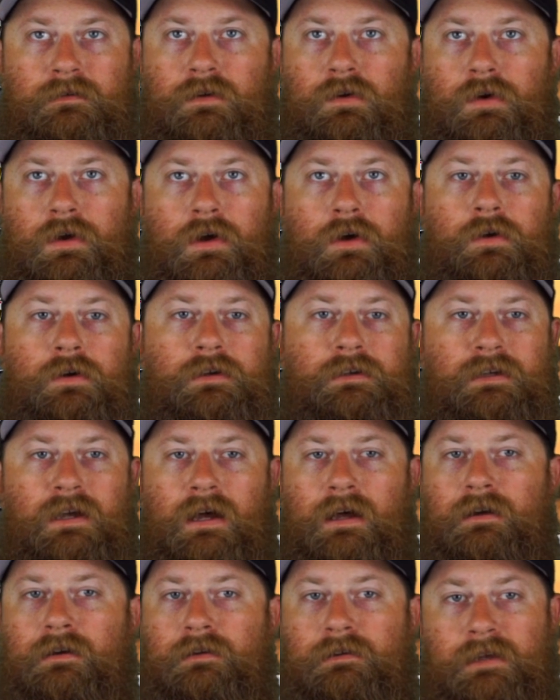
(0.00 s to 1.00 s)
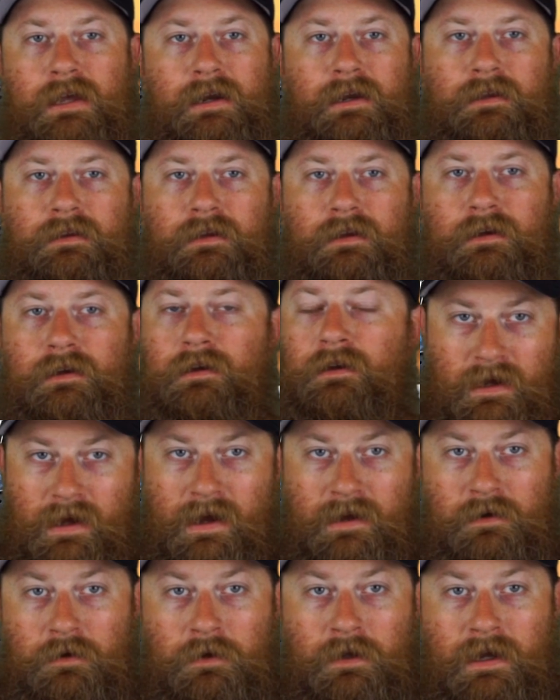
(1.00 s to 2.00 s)
Toyotas, Hondas, anything.
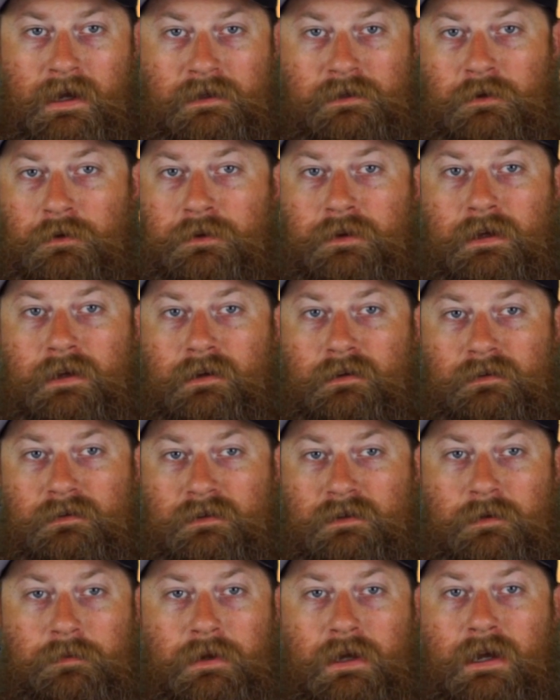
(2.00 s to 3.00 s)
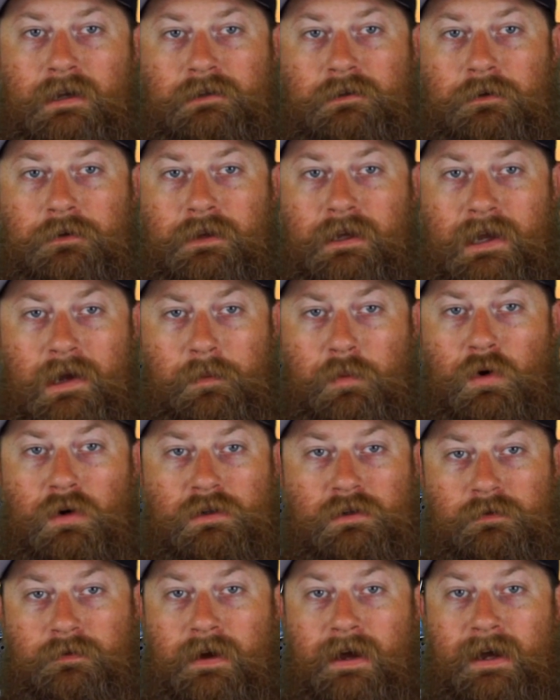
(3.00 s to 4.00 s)
I know you guys don't think, some of you guys don't think
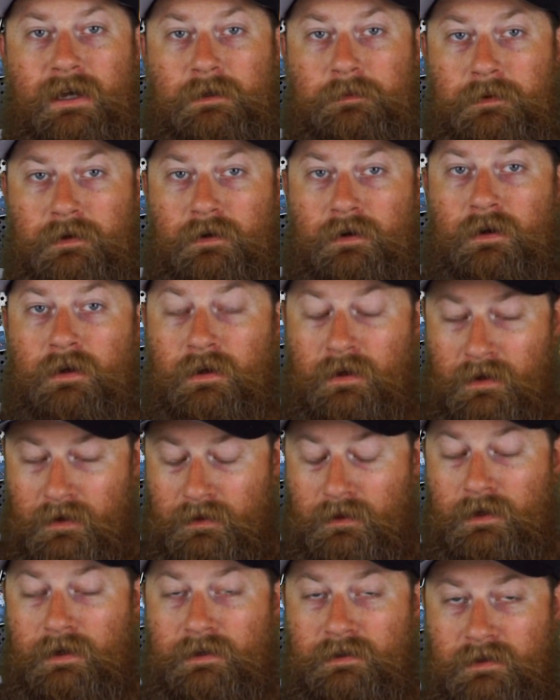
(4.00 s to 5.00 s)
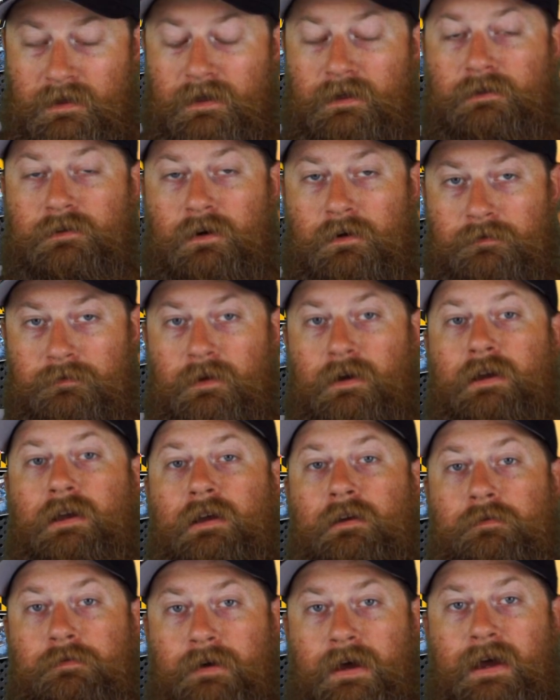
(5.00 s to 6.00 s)
imports are fast, but these things are
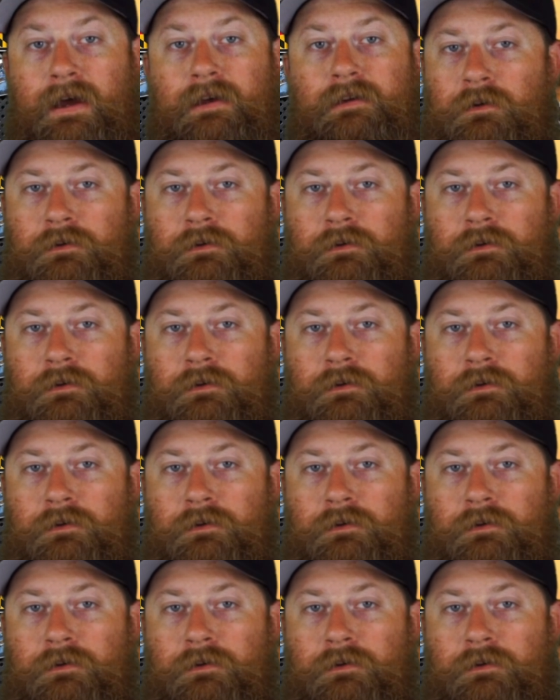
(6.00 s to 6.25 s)
fast.